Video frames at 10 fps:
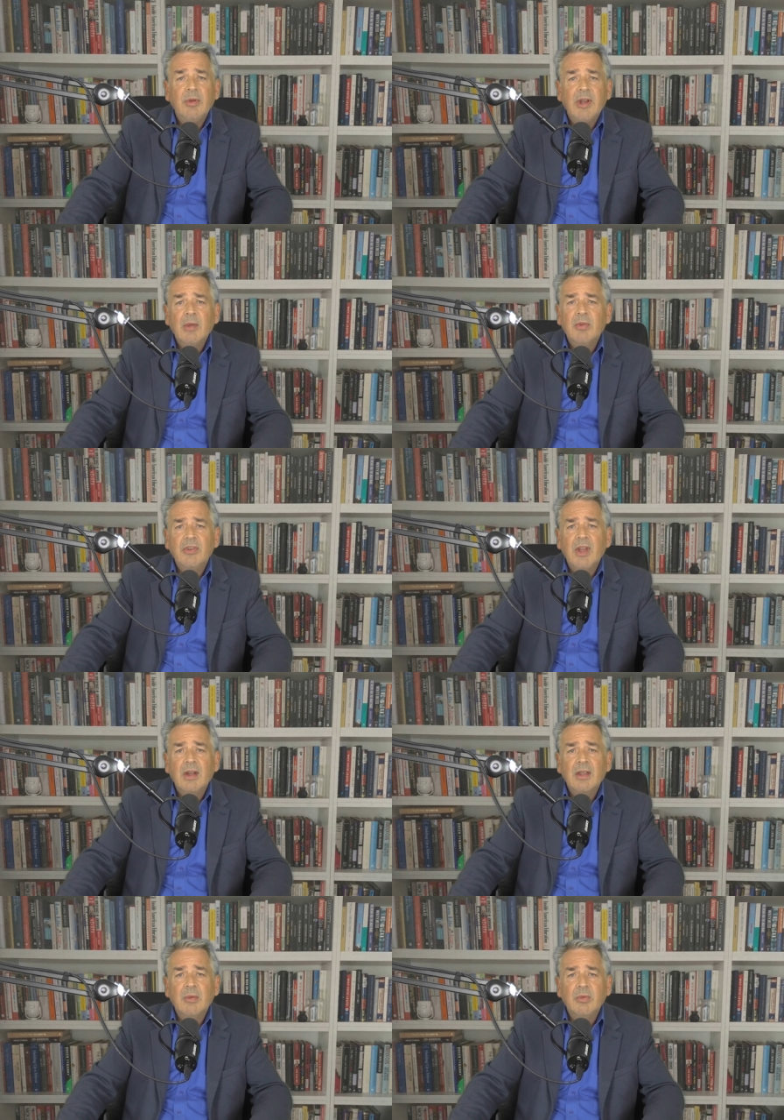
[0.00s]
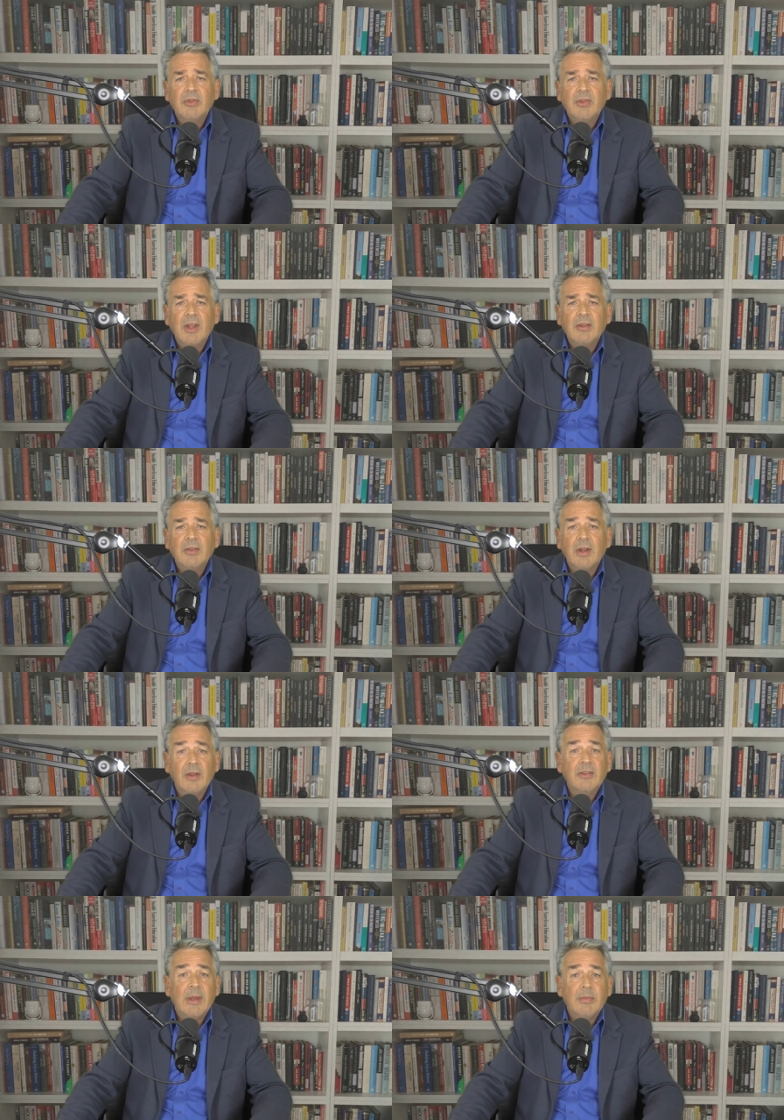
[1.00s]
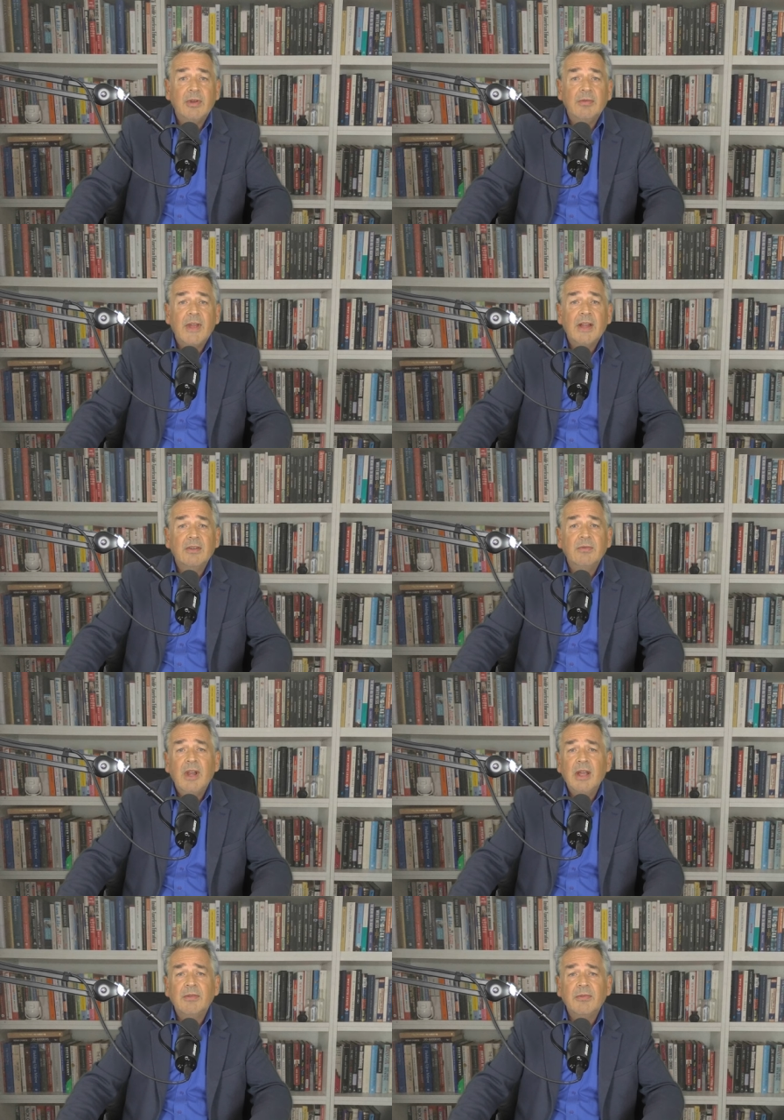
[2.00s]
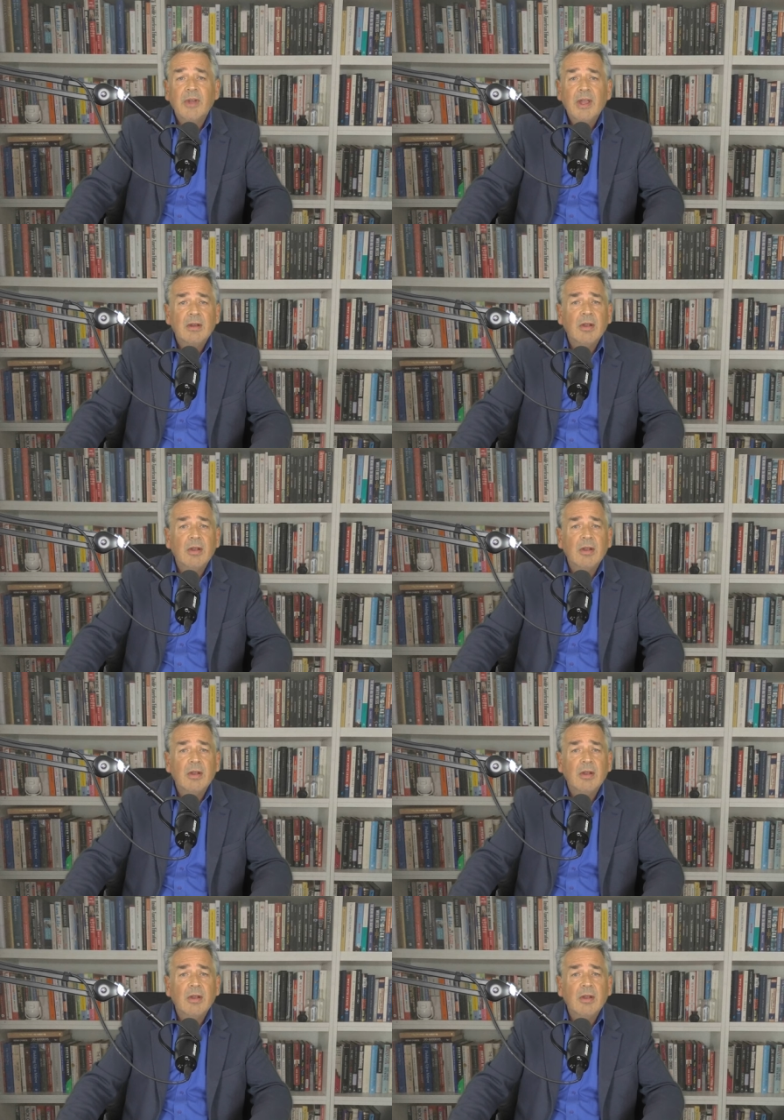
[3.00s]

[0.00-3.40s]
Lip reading: When I was young, it was just an accepted fact of life.